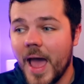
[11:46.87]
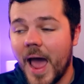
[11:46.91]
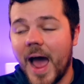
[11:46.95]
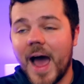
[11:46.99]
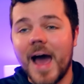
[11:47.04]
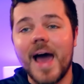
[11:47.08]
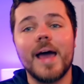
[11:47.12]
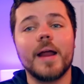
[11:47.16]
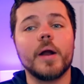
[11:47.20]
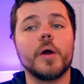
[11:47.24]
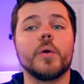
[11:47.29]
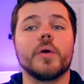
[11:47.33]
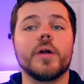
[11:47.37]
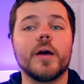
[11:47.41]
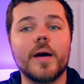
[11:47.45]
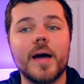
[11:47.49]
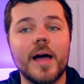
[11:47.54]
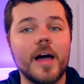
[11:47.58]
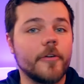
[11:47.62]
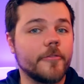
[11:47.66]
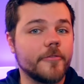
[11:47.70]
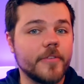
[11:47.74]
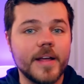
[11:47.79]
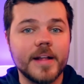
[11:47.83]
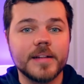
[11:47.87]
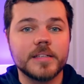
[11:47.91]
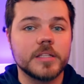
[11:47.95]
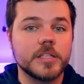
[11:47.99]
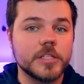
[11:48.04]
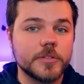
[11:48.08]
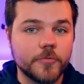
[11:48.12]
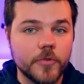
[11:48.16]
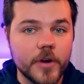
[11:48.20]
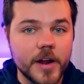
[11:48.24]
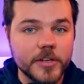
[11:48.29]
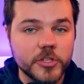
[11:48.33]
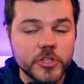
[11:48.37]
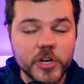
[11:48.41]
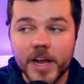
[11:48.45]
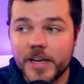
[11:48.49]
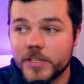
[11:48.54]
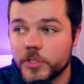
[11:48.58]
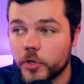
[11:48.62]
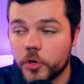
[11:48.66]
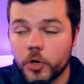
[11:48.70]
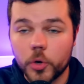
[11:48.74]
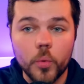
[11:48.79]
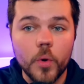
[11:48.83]
I don't know how fans of this
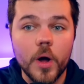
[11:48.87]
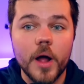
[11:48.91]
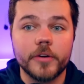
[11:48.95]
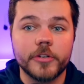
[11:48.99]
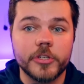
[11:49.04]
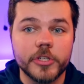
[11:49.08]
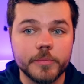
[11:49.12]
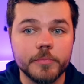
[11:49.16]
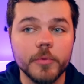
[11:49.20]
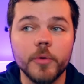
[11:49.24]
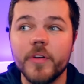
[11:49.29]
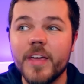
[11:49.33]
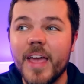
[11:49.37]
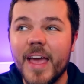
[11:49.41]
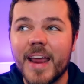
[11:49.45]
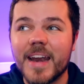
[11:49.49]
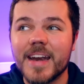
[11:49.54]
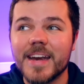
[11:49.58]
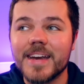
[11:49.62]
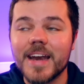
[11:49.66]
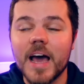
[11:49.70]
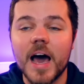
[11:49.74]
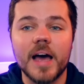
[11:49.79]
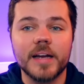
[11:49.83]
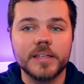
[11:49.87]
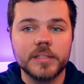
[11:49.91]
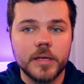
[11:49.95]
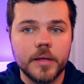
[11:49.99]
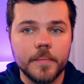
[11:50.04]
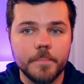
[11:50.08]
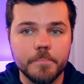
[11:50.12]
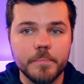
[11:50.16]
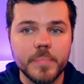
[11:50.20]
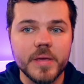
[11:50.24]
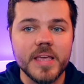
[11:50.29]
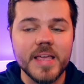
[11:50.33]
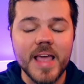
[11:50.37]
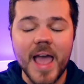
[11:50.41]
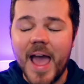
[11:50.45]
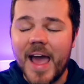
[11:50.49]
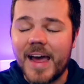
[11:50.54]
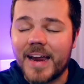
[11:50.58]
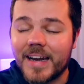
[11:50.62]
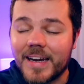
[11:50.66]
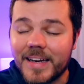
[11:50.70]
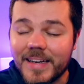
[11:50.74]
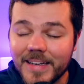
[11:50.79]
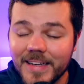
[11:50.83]
franchise are going to watch this movie and not be
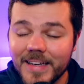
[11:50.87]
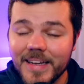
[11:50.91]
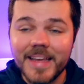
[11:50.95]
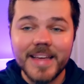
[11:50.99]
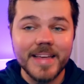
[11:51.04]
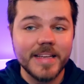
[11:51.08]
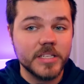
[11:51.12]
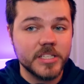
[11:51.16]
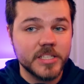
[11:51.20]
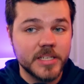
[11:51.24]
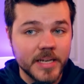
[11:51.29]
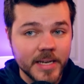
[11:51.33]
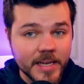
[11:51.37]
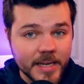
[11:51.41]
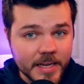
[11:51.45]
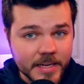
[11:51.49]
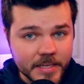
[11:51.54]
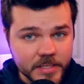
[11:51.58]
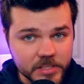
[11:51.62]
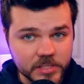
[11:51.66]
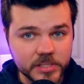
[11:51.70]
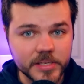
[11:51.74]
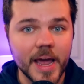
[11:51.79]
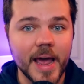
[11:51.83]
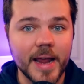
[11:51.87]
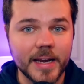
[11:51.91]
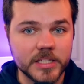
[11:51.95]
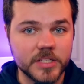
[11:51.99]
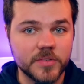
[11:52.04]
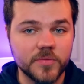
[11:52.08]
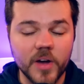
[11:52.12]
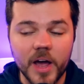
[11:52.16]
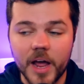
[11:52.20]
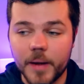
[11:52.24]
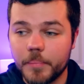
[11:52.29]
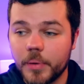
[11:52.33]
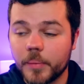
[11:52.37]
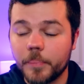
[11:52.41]
at least satisfied.